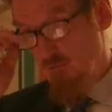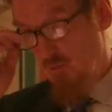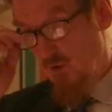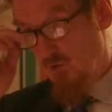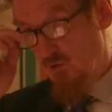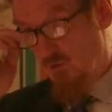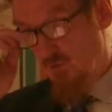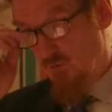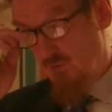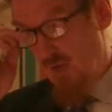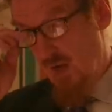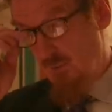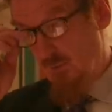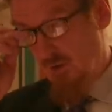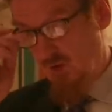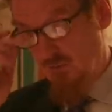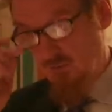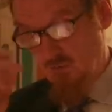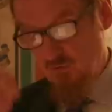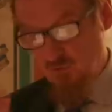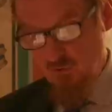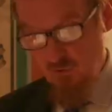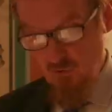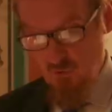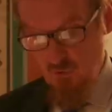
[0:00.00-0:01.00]
Most of
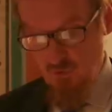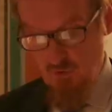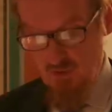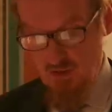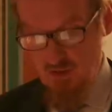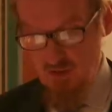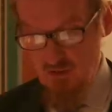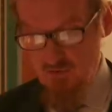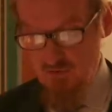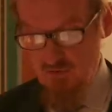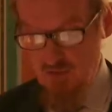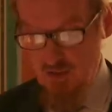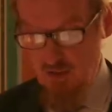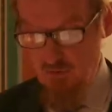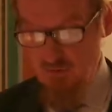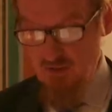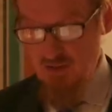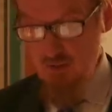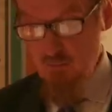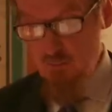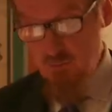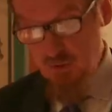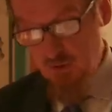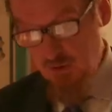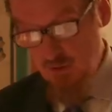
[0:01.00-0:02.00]
Yemen, too, is now
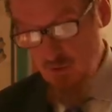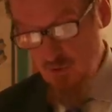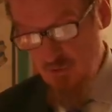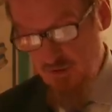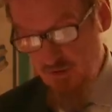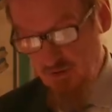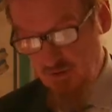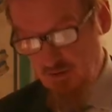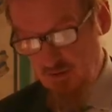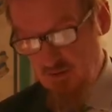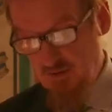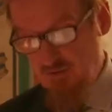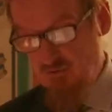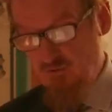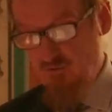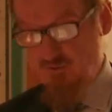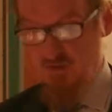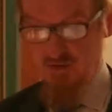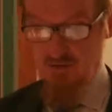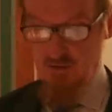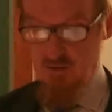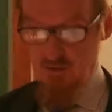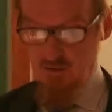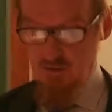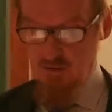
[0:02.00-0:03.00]
imploding in
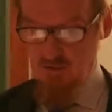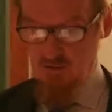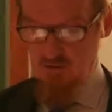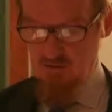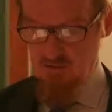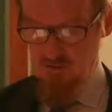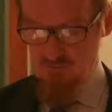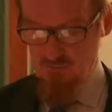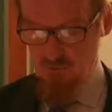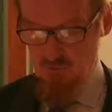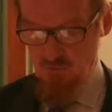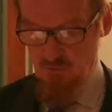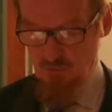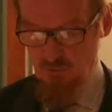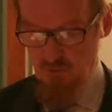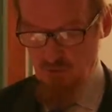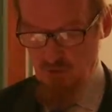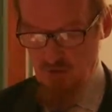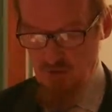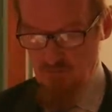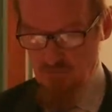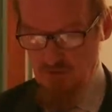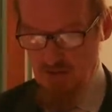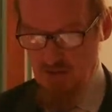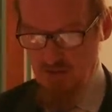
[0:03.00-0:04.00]
fitna, civil
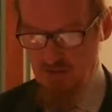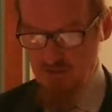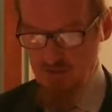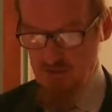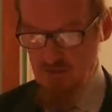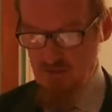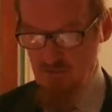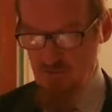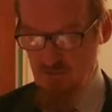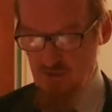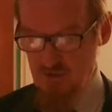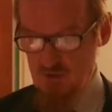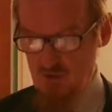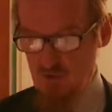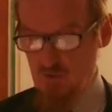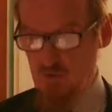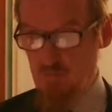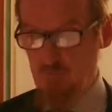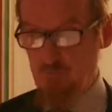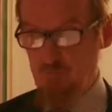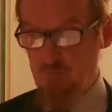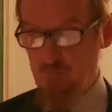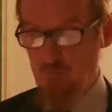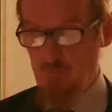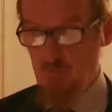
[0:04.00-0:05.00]
strife and
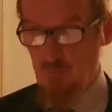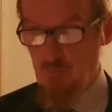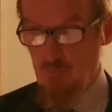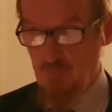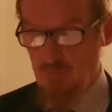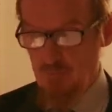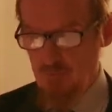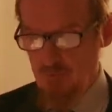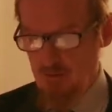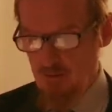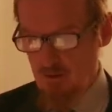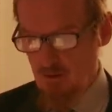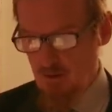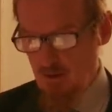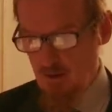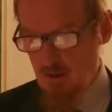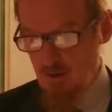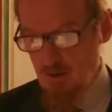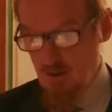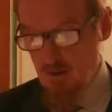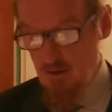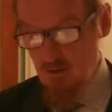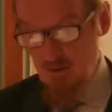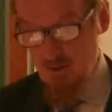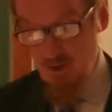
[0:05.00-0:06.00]
invasion.
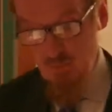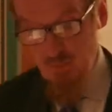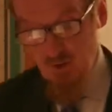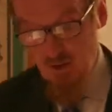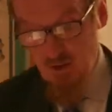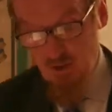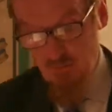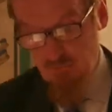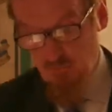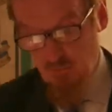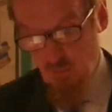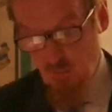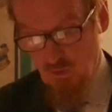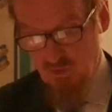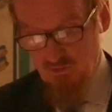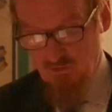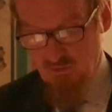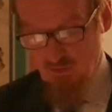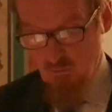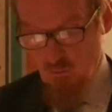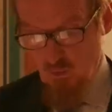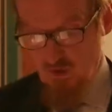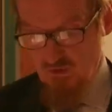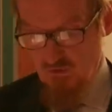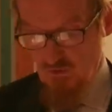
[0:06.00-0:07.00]
Libya, where
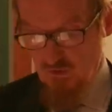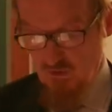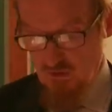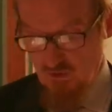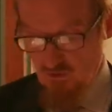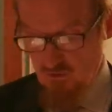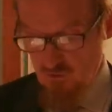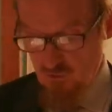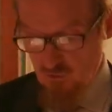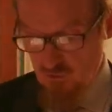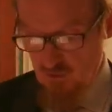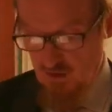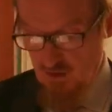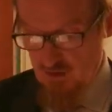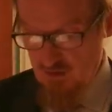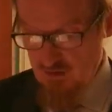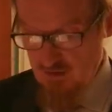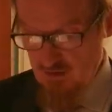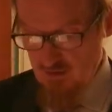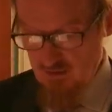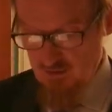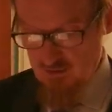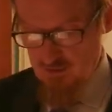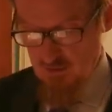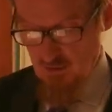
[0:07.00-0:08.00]
some Westerners trained,
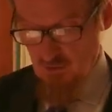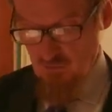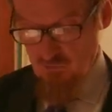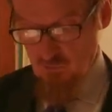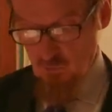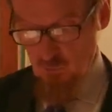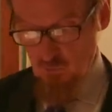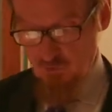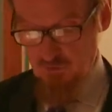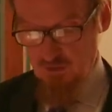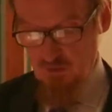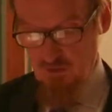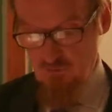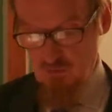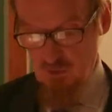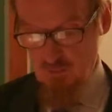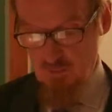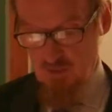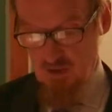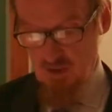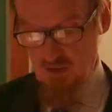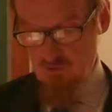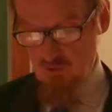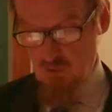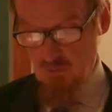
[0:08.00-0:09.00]
is now fought over
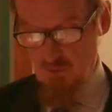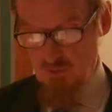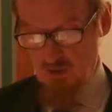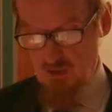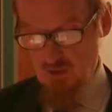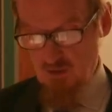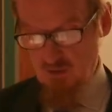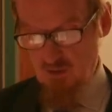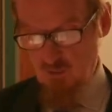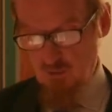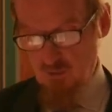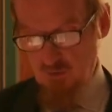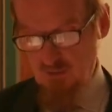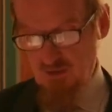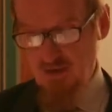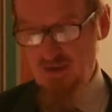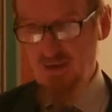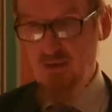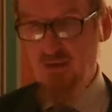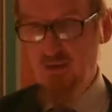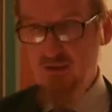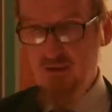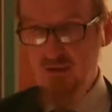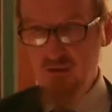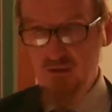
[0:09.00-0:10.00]
by a remarkable
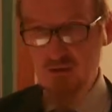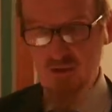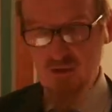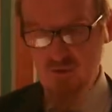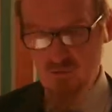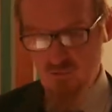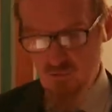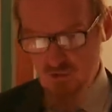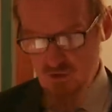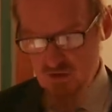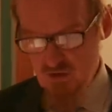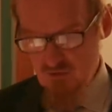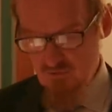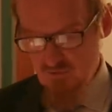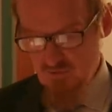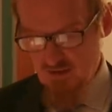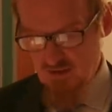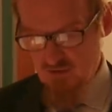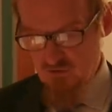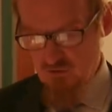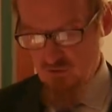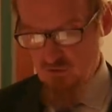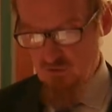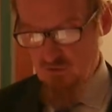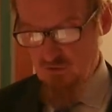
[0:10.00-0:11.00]
93
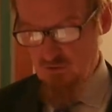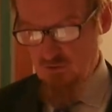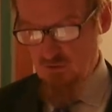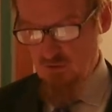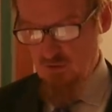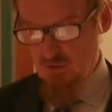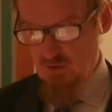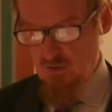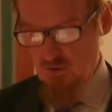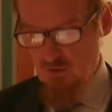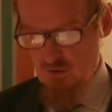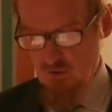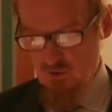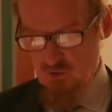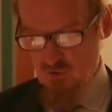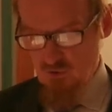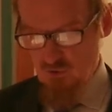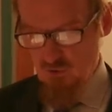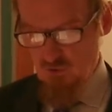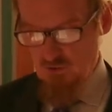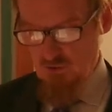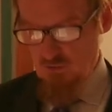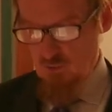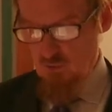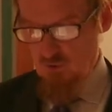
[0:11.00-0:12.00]
factions,
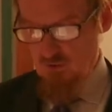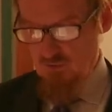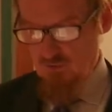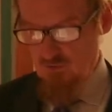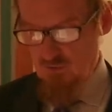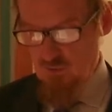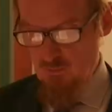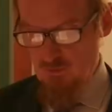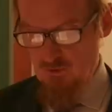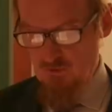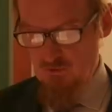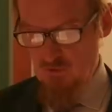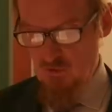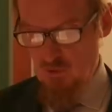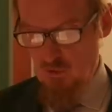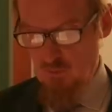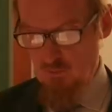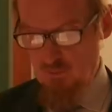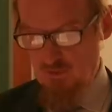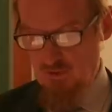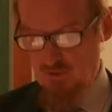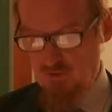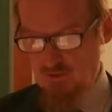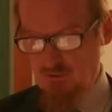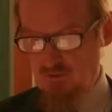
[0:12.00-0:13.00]
surely one of the most
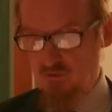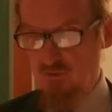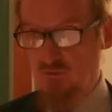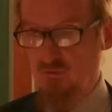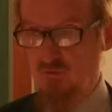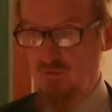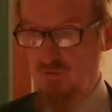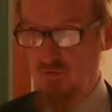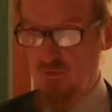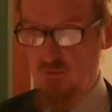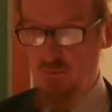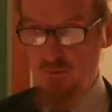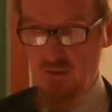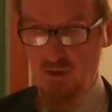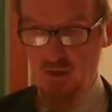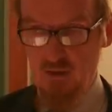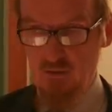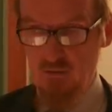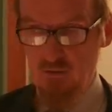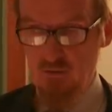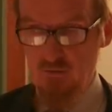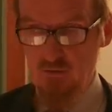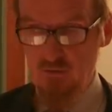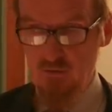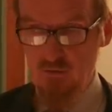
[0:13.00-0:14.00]
complex and
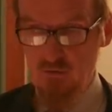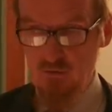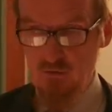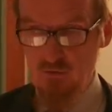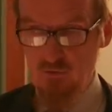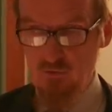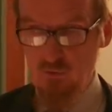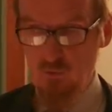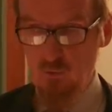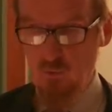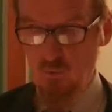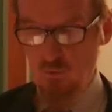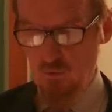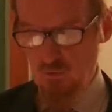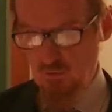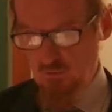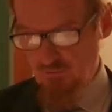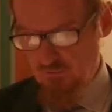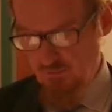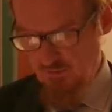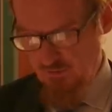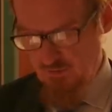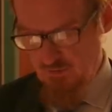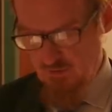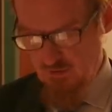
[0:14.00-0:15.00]
fissiparous civil
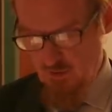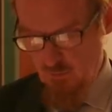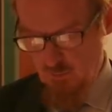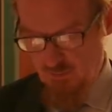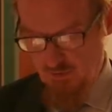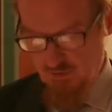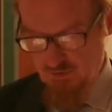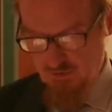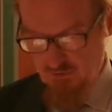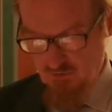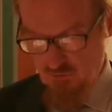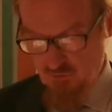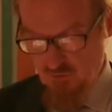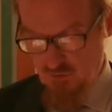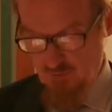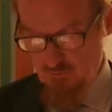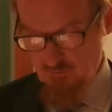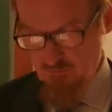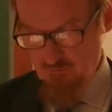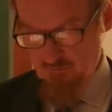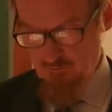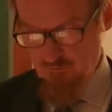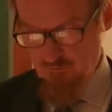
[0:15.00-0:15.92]
wars in human history.